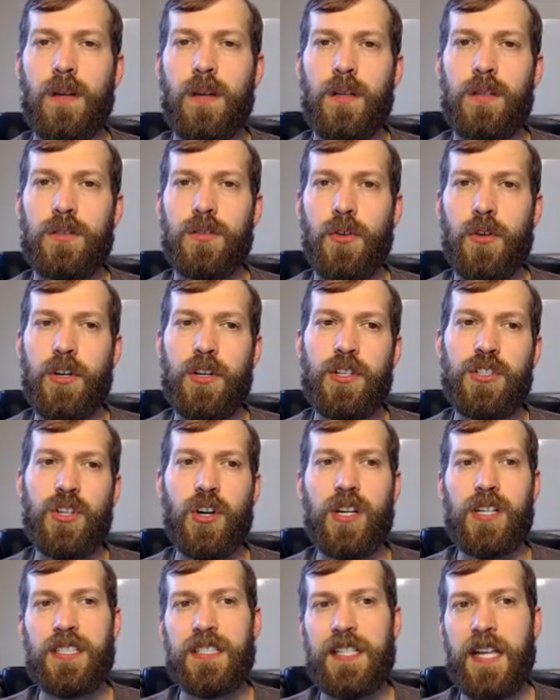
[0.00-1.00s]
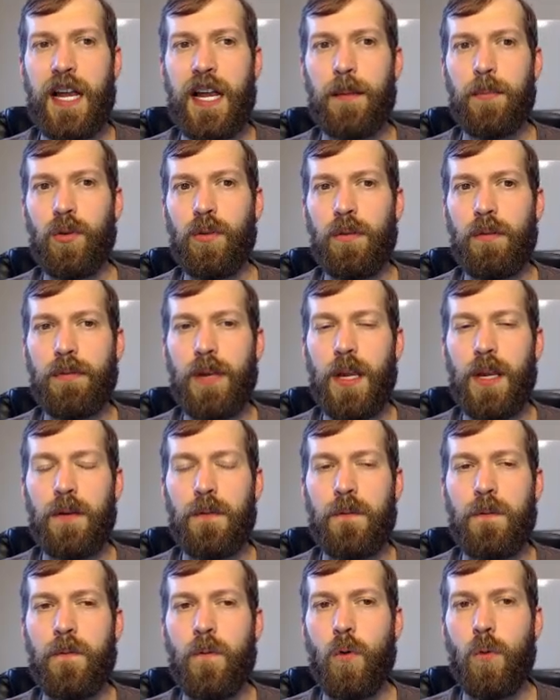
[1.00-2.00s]
So here's our example of a
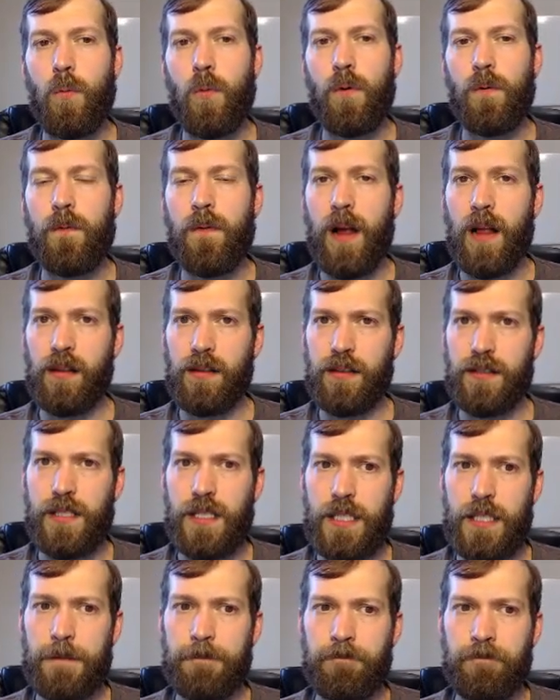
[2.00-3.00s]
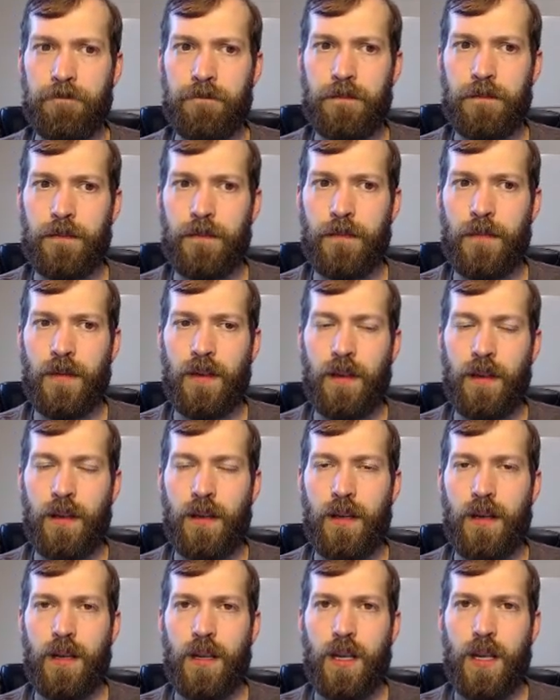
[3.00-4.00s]
formal fallacy,
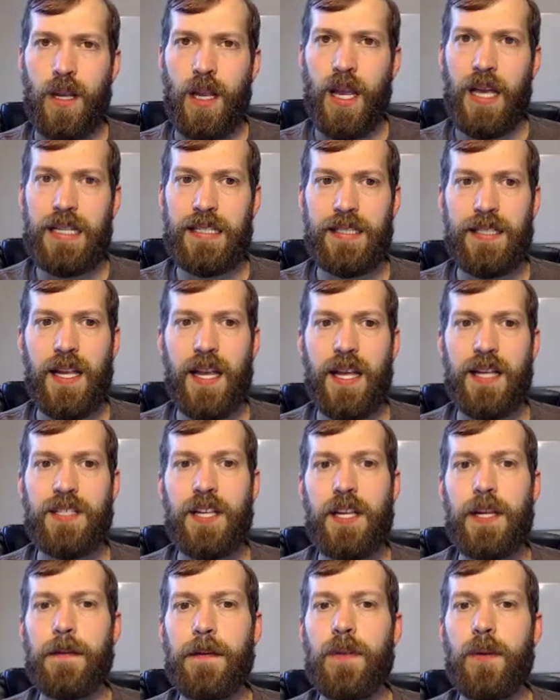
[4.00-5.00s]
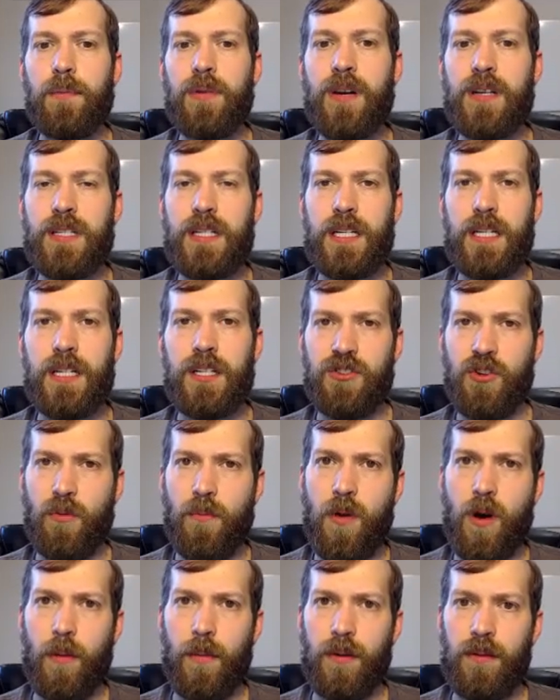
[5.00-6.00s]
and it says if the president is
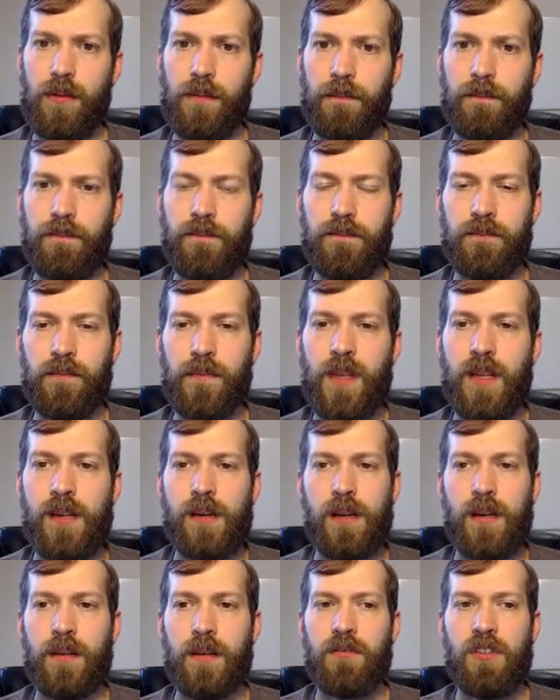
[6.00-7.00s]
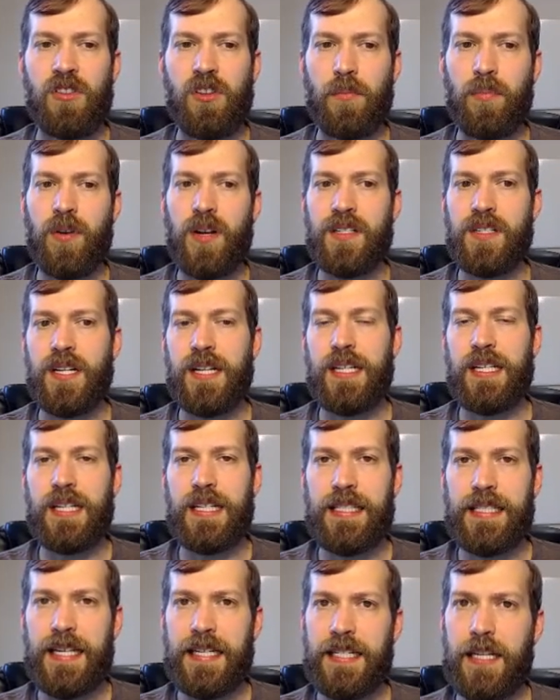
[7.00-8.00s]
Obama, then the president
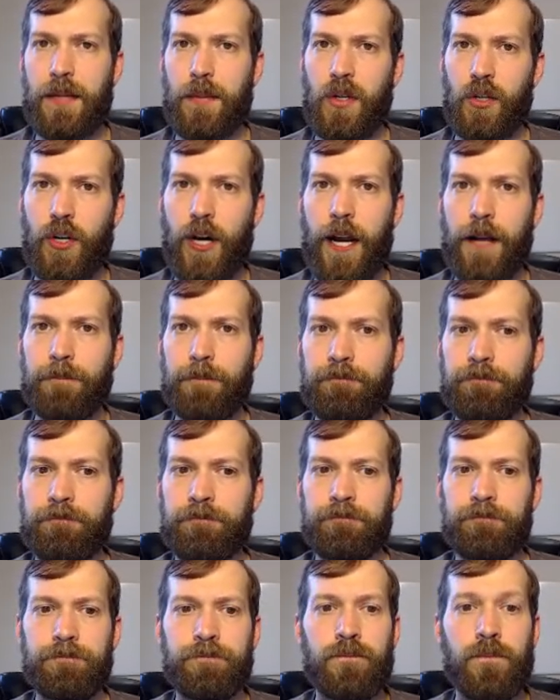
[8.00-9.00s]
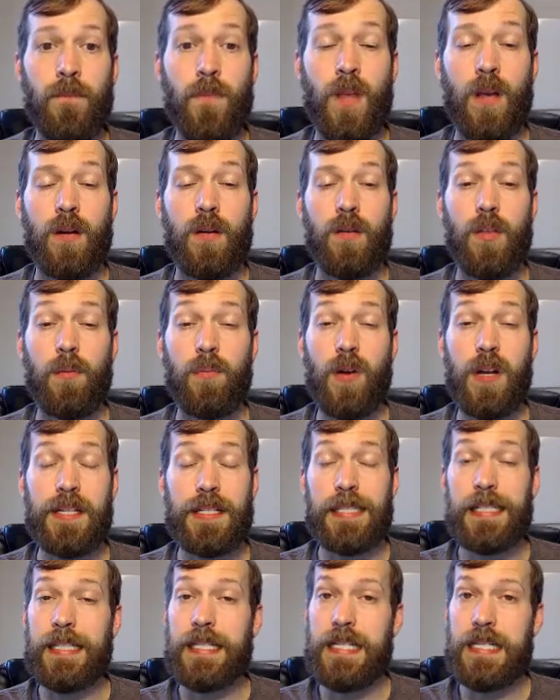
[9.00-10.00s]
is a Democrat. The
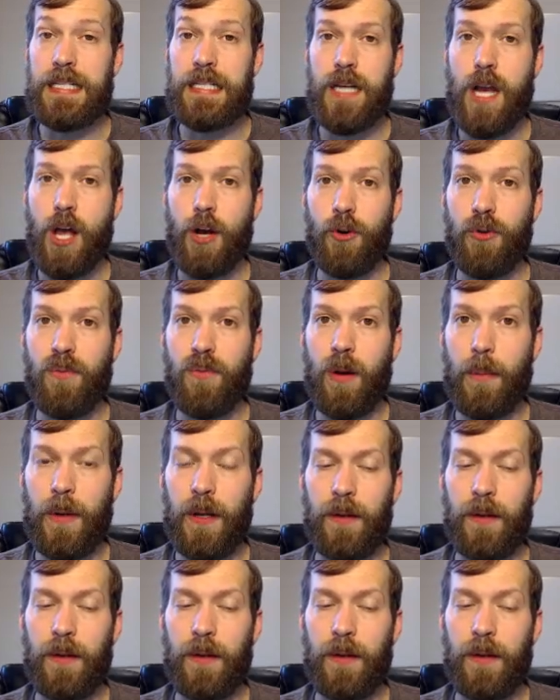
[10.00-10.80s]
president is not Obama.